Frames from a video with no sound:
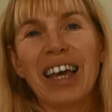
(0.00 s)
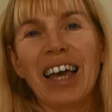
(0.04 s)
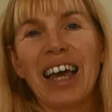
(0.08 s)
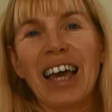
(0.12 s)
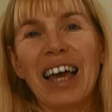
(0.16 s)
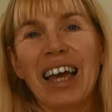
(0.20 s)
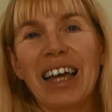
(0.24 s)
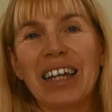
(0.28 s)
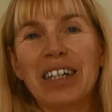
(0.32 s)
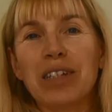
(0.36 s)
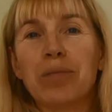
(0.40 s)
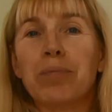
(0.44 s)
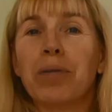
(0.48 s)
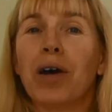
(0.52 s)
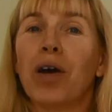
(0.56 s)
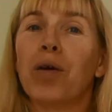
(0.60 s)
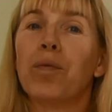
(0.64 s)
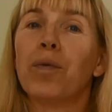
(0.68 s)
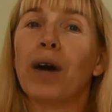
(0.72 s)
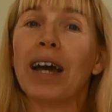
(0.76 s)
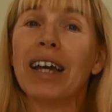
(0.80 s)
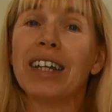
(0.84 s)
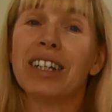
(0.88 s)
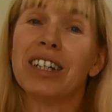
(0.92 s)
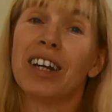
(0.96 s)
And my
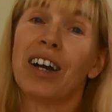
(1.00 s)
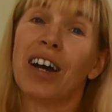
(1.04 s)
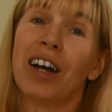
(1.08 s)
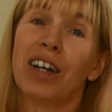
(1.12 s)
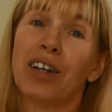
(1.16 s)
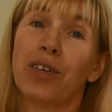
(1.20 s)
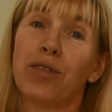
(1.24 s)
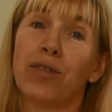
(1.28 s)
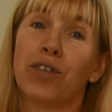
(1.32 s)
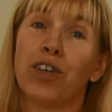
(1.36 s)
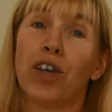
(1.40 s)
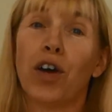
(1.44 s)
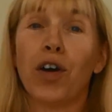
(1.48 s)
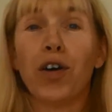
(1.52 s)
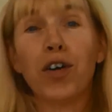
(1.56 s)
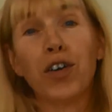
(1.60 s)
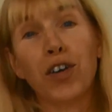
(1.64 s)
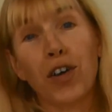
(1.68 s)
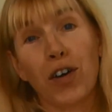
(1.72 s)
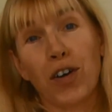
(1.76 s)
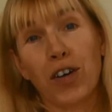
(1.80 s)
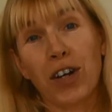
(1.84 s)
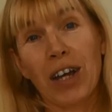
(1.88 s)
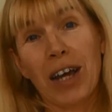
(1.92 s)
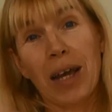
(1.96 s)
weight kind of
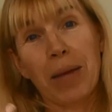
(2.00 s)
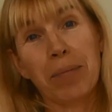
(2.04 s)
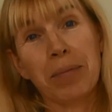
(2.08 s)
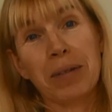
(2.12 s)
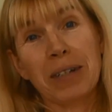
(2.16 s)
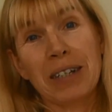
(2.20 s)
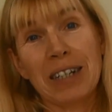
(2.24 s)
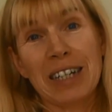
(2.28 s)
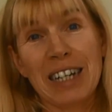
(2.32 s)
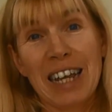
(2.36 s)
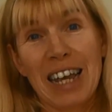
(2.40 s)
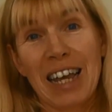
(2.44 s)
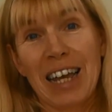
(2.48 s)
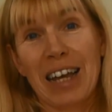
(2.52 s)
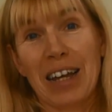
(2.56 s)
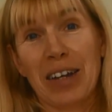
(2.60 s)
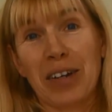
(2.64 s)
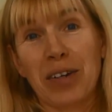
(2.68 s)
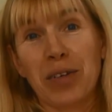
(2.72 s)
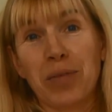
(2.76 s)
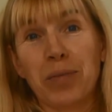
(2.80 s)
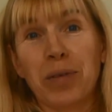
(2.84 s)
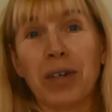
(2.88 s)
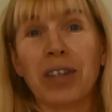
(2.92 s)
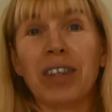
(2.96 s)
yo-yoed up and
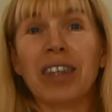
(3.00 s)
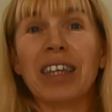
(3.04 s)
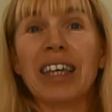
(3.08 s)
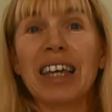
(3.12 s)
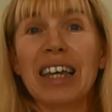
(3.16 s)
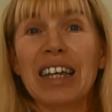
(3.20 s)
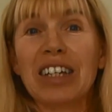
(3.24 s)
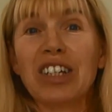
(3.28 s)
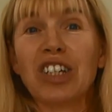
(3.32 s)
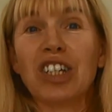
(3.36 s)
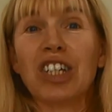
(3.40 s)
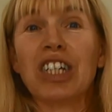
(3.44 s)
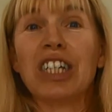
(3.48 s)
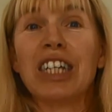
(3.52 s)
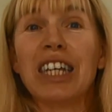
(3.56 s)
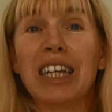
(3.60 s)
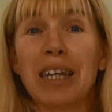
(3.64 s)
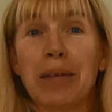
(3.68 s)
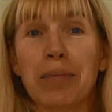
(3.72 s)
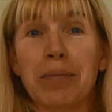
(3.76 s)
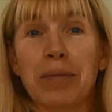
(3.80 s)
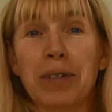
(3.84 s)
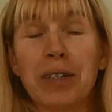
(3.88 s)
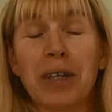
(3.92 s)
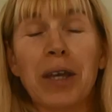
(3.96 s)
down with each
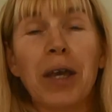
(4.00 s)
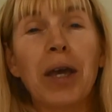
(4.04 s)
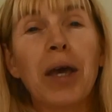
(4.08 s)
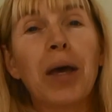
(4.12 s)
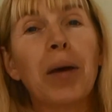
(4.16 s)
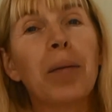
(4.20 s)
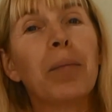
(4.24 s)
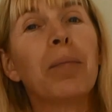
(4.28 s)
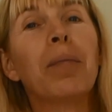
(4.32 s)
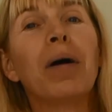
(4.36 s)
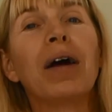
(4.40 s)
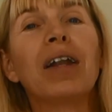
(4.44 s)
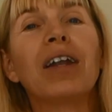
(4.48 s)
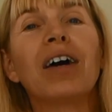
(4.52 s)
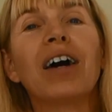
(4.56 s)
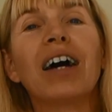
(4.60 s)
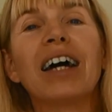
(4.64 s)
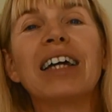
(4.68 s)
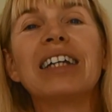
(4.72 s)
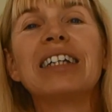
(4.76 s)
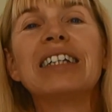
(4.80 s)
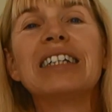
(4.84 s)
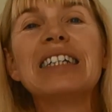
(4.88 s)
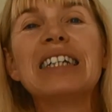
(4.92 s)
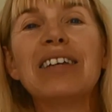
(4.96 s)
attempt, but
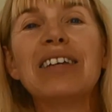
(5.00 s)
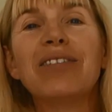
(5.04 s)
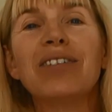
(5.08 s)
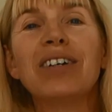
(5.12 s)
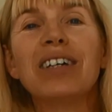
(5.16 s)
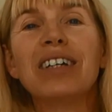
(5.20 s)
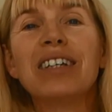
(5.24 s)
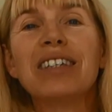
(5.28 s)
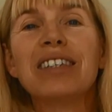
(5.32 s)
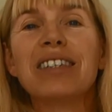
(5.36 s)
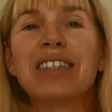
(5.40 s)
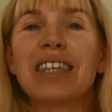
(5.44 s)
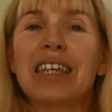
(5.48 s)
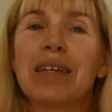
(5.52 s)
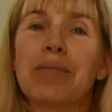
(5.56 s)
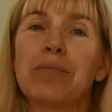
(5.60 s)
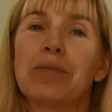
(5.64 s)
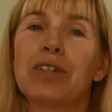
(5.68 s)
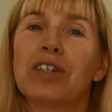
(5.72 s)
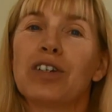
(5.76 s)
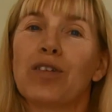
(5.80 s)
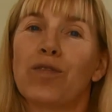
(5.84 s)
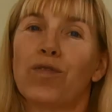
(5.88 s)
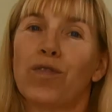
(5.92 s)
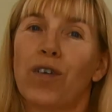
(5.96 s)
I never
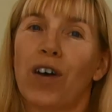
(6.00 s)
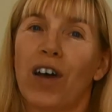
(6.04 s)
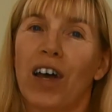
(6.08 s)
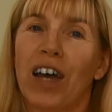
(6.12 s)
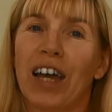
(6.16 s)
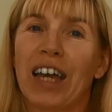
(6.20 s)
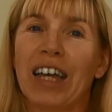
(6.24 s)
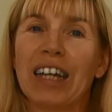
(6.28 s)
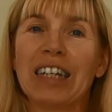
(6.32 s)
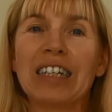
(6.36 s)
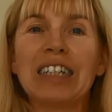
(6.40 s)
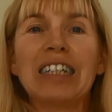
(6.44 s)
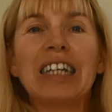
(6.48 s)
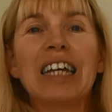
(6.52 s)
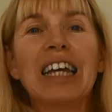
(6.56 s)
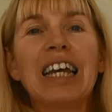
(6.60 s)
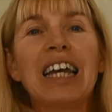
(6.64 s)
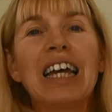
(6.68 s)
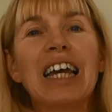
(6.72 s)
seemed to find